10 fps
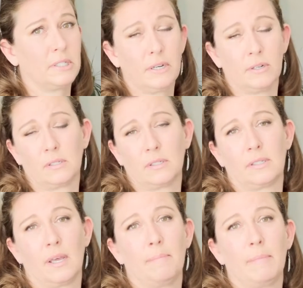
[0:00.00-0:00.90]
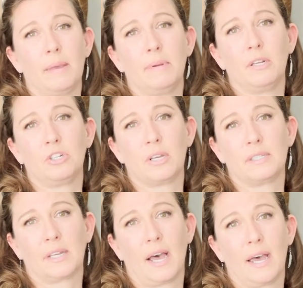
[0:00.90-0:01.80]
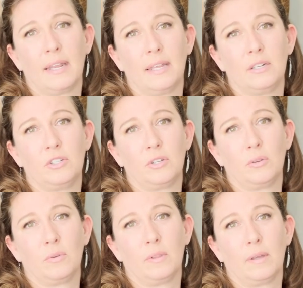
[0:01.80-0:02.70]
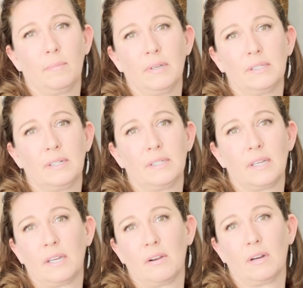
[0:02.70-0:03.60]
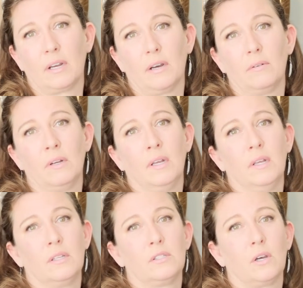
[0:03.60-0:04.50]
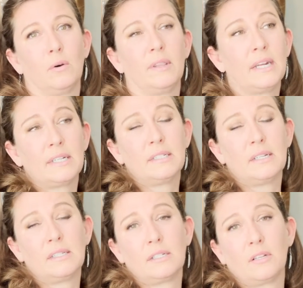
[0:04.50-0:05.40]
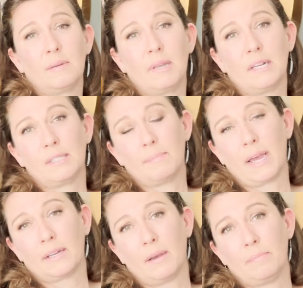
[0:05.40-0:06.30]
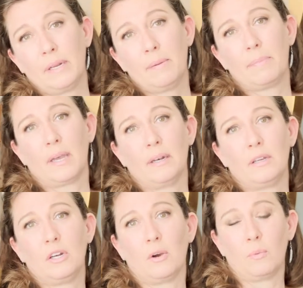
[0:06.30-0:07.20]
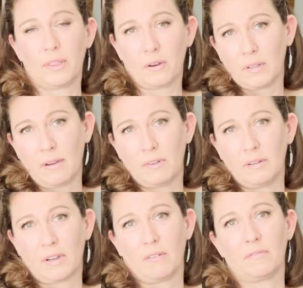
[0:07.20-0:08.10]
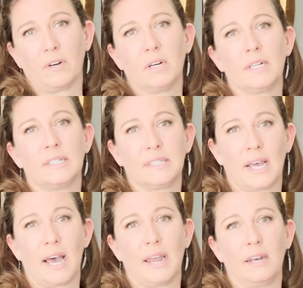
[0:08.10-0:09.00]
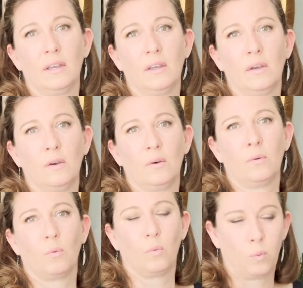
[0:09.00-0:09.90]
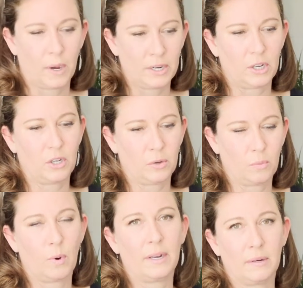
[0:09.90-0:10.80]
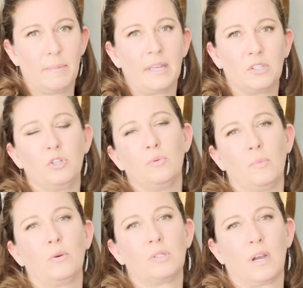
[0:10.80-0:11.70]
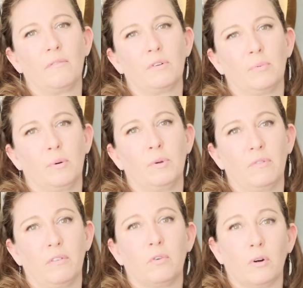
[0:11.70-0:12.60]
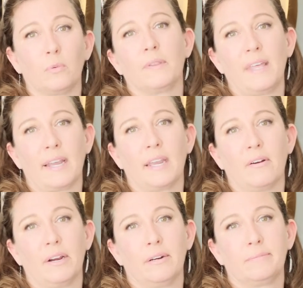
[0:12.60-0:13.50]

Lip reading: years. Some maybe just got into the business a year ago. So that doesn't necessarily mean it's a bad company, but with your level of comfort, decide what makes you most comfortable moving forward with that carrier.